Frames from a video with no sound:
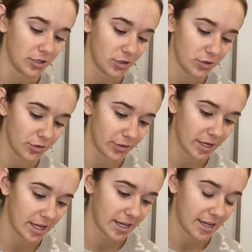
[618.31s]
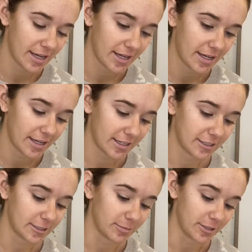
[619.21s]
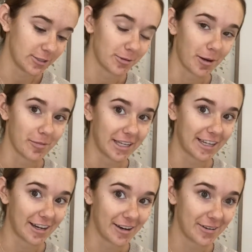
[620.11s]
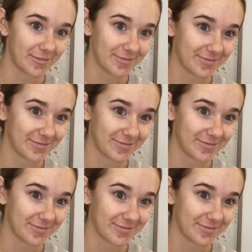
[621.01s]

new SpongeBob makeup.